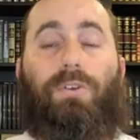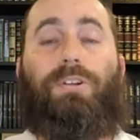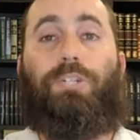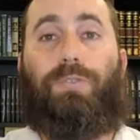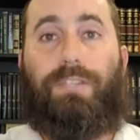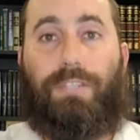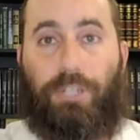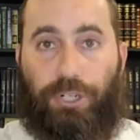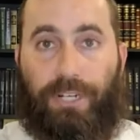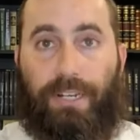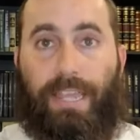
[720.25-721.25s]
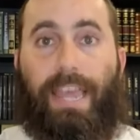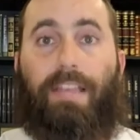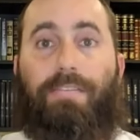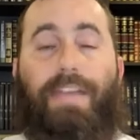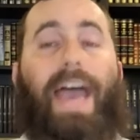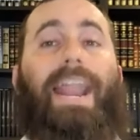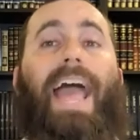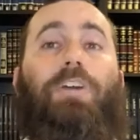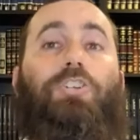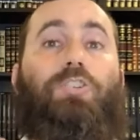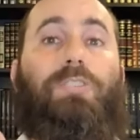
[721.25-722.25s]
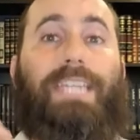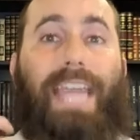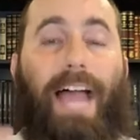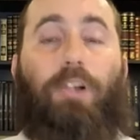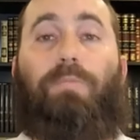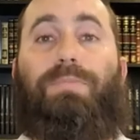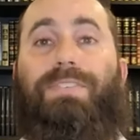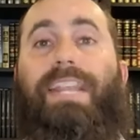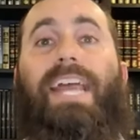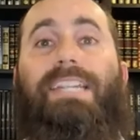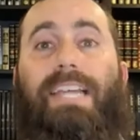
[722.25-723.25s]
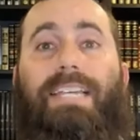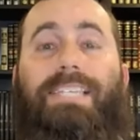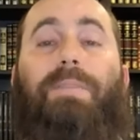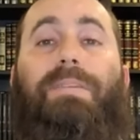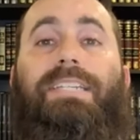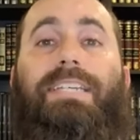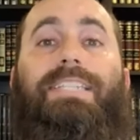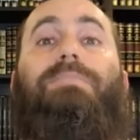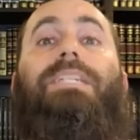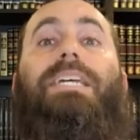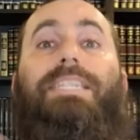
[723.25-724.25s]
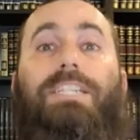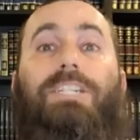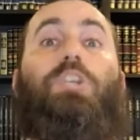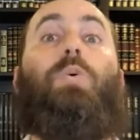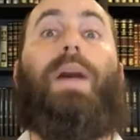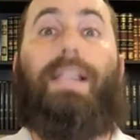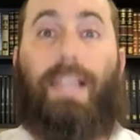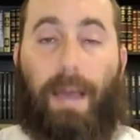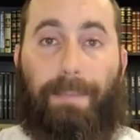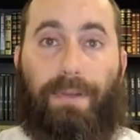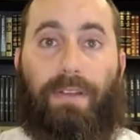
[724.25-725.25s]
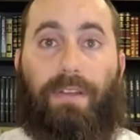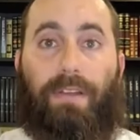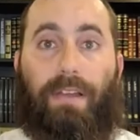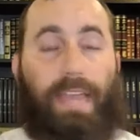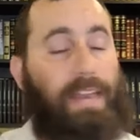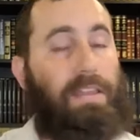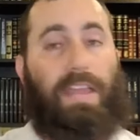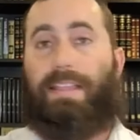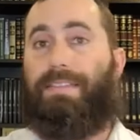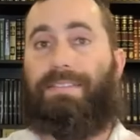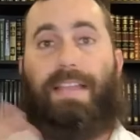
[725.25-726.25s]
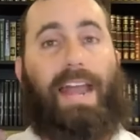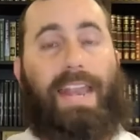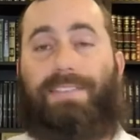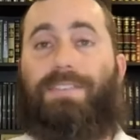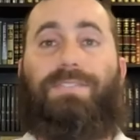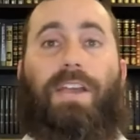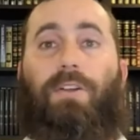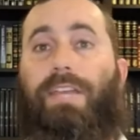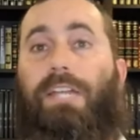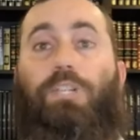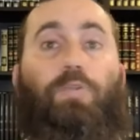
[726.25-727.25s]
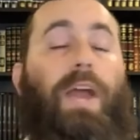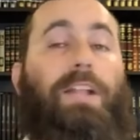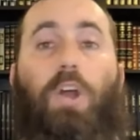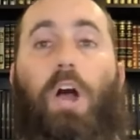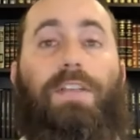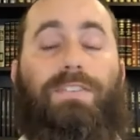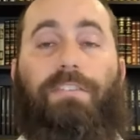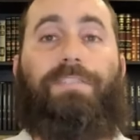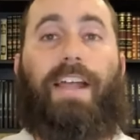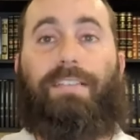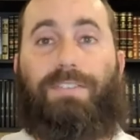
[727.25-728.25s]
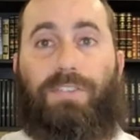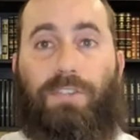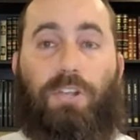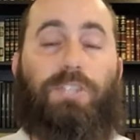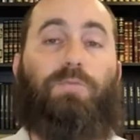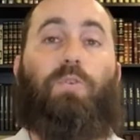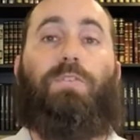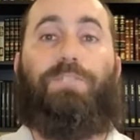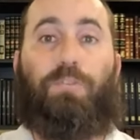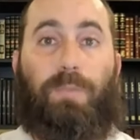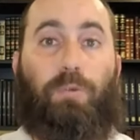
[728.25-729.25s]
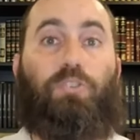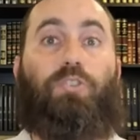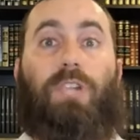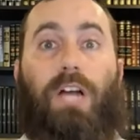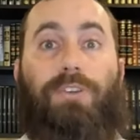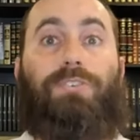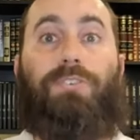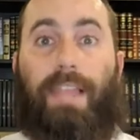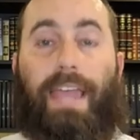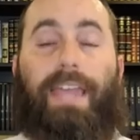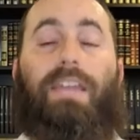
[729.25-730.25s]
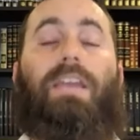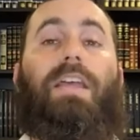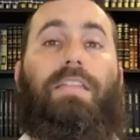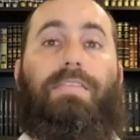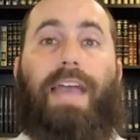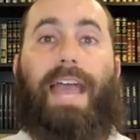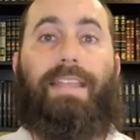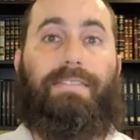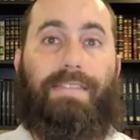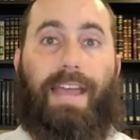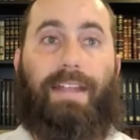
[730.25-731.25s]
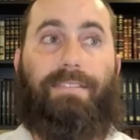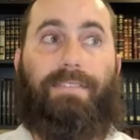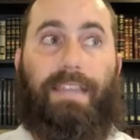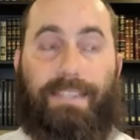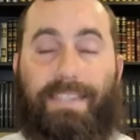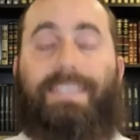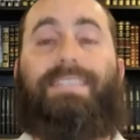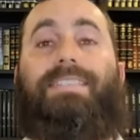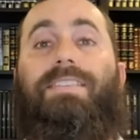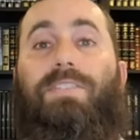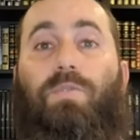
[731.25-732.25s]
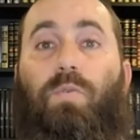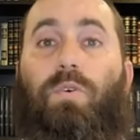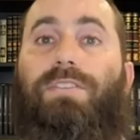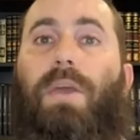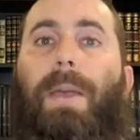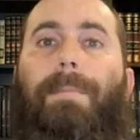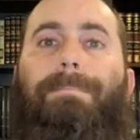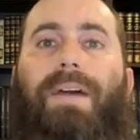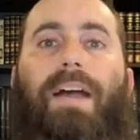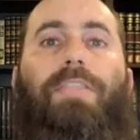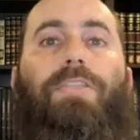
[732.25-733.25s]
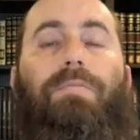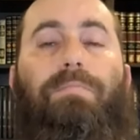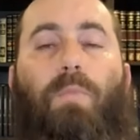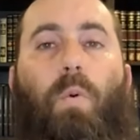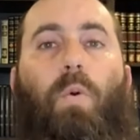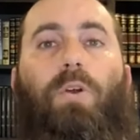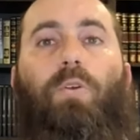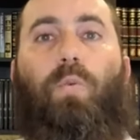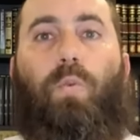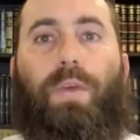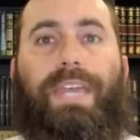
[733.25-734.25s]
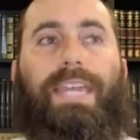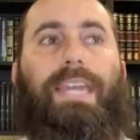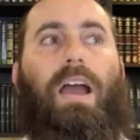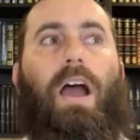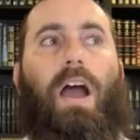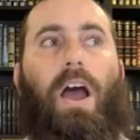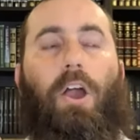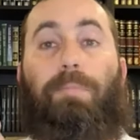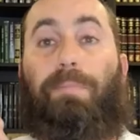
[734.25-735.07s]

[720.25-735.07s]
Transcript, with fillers: tradition, that actually helps that anti-Semitism doesn't quell up. Again, it's not necessarily a direct cause and effect. This is all sort of spiritual underlay that, that exists in the world. But the more we are,